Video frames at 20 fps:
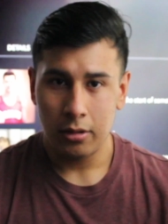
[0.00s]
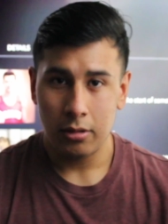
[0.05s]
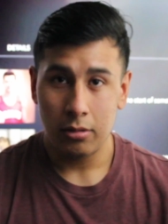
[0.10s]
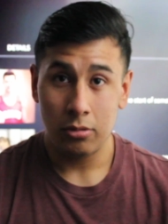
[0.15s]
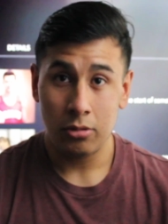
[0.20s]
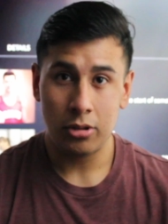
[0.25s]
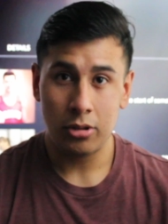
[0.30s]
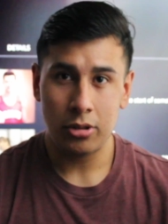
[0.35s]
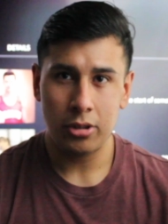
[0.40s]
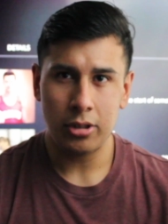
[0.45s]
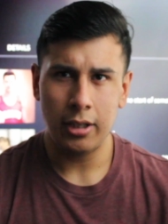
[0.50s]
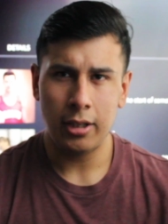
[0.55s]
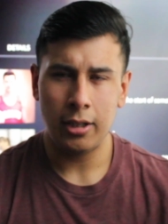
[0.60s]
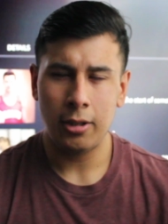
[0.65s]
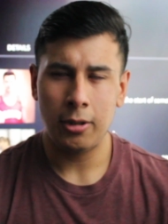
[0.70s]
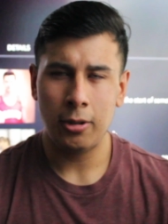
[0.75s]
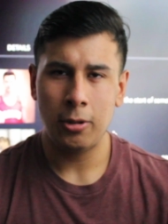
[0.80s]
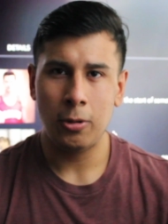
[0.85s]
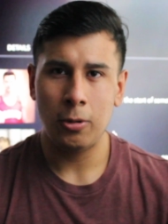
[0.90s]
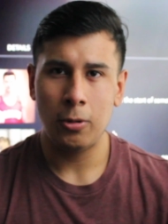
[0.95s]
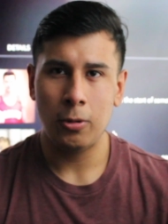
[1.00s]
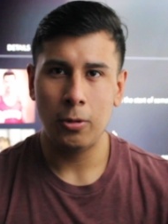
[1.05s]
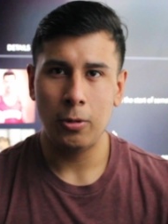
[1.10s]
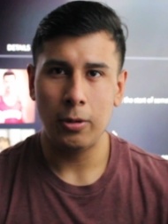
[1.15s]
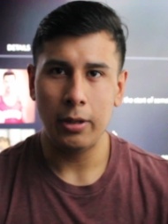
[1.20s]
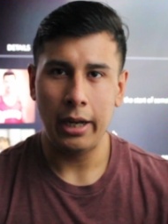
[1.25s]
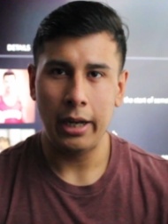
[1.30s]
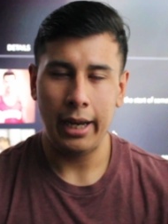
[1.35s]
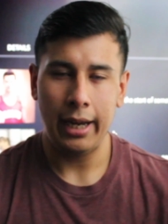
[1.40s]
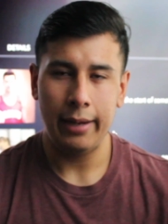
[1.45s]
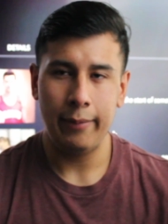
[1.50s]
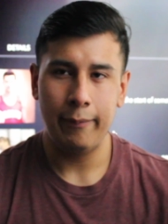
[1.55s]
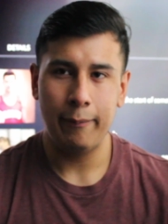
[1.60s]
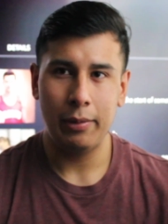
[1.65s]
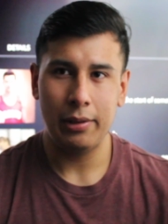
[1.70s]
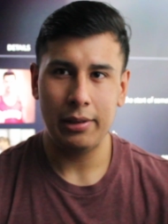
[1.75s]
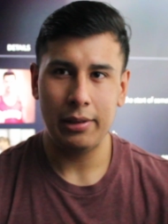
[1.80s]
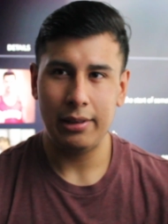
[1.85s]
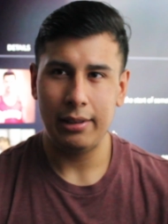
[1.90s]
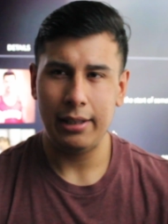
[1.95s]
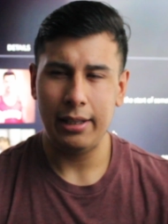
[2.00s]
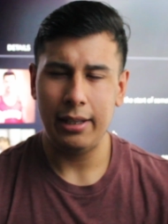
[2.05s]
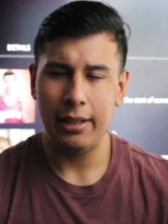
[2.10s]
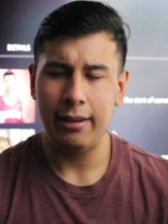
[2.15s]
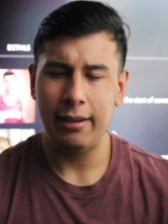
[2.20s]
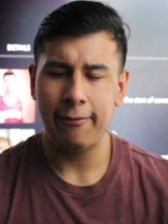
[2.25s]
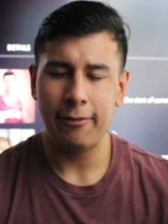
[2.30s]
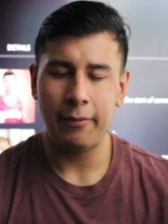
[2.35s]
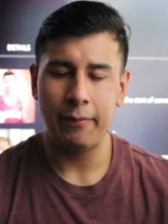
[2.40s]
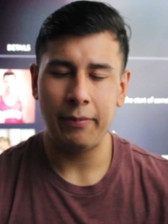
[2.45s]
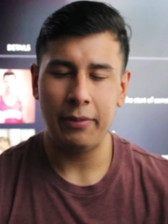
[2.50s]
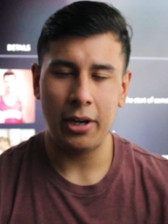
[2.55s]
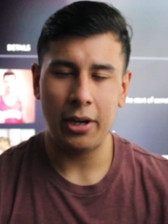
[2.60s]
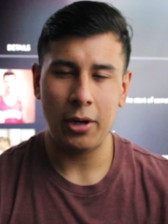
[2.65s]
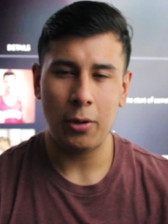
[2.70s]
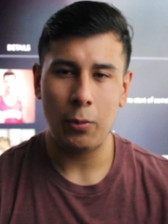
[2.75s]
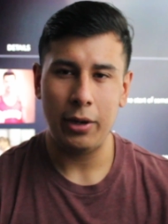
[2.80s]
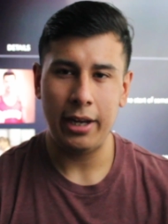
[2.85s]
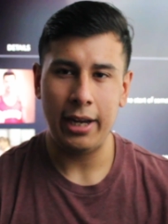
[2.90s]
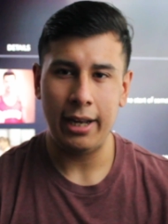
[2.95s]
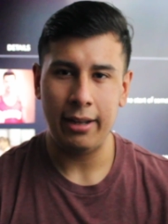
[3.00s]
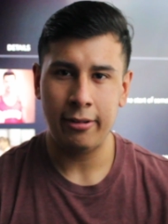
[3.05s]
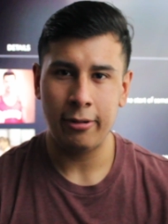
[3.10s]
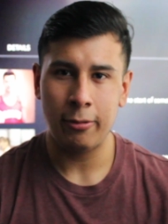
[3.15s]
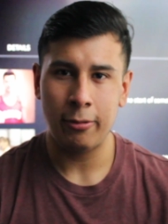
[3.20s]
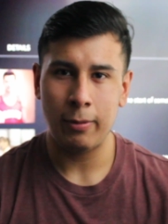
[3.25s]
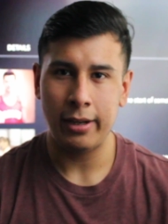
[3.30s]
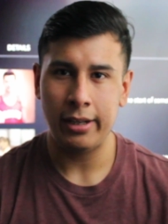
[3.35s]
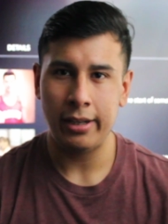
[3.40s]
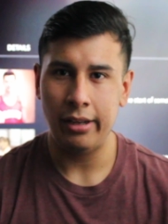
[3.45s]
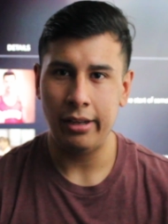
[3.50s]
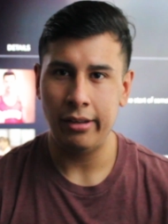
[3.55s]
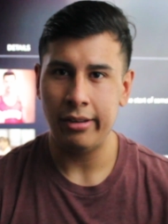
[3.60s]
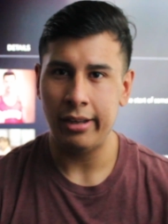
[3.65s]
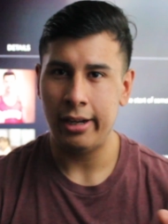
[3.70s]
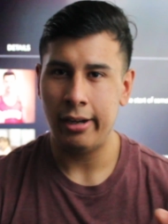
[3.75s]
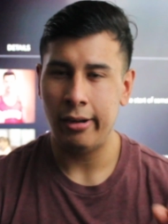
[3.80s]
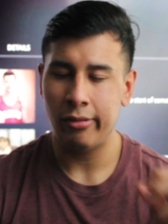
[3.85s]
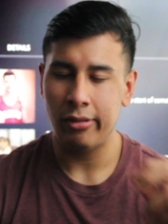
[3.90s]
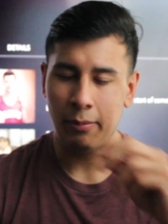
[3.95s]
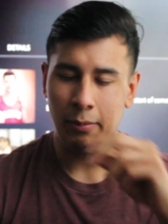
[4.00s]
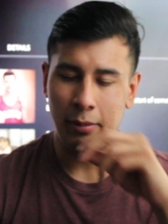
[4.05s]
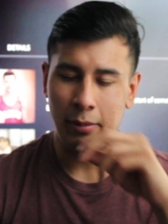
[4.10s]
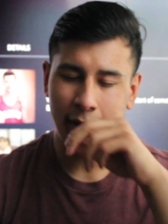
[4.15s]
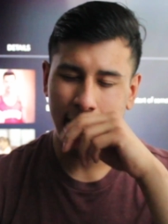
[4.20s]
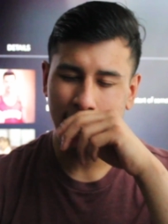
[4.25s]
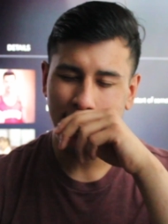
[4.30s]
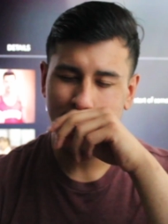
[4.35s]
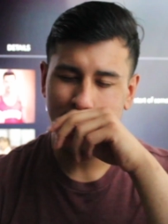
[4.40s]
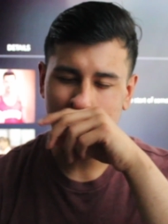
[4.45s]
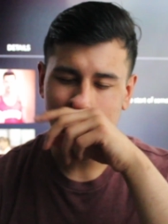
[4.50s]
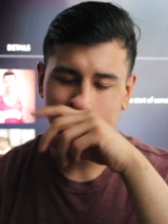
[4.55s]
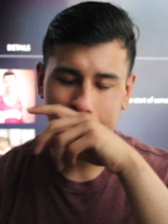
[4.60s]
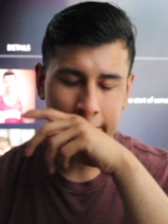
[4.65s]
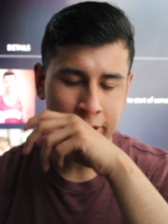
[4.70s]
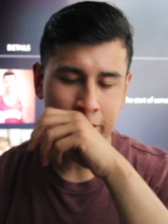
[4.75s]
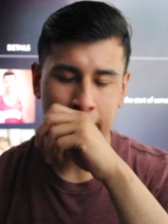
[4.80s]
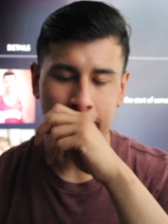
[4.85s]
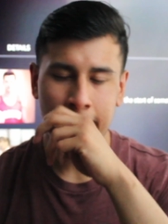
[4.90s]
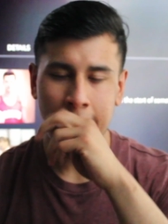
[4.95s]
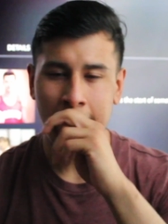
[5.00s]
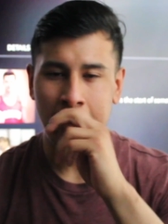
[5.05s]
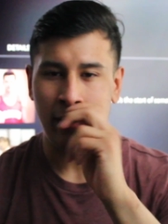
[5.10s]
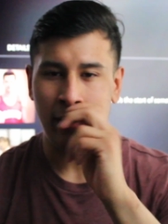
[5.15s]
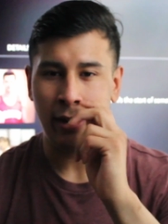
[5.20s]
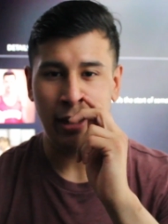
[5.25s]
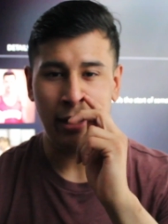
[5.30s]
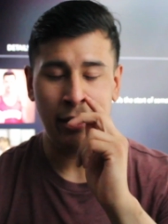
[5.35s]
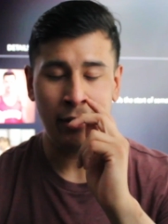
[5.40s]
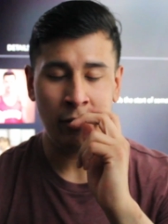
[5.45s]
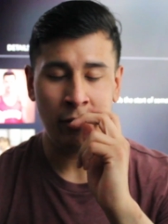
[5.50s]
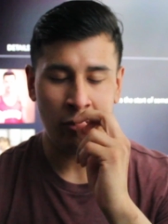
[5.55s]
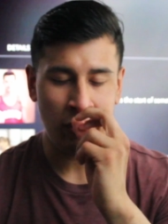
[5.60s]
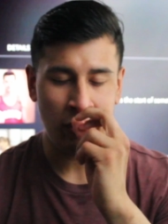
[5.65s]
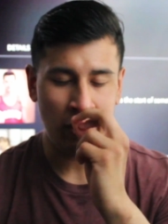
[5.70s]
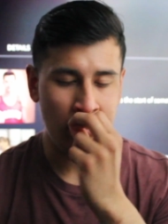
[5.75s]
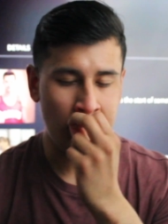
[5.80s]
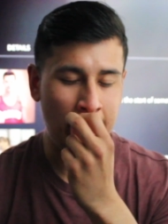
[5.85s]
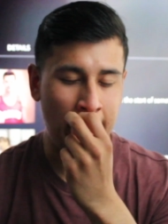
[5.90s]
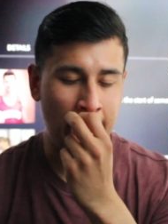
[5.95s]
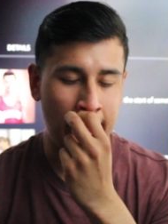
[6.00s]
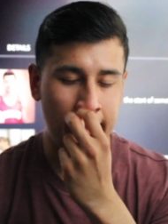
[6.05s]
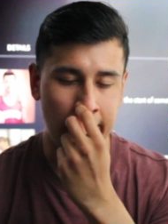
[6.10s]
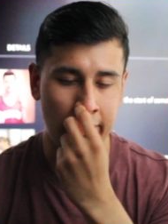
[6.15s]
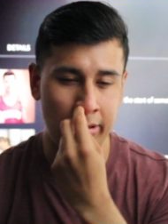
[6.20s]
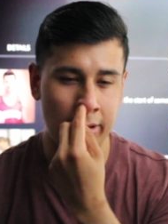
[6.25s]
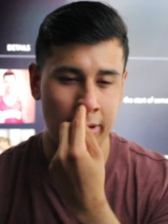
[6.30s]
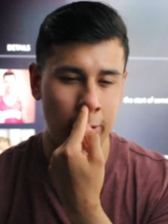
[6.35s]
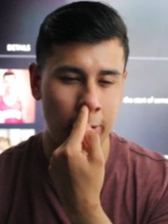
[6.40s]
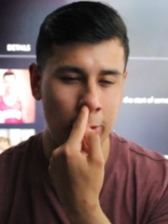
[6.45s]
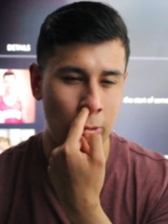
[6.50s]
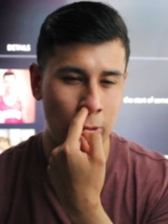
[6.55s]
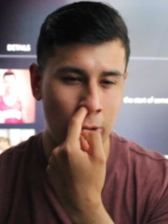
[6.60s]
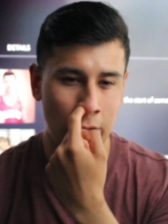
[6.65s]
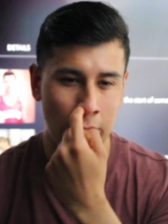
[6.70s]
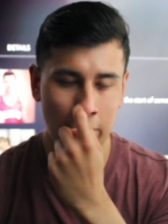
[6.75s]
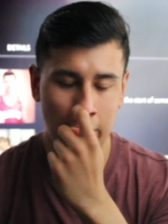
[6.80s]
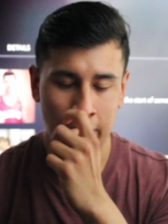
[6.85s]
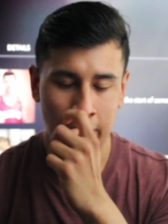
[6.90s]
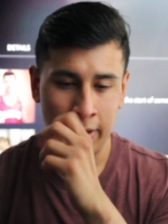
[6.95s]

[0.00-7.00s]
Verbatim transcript: So, I believe from there we head to Ricky's house, I believe. I'm not sure if we get any other scenes at the school.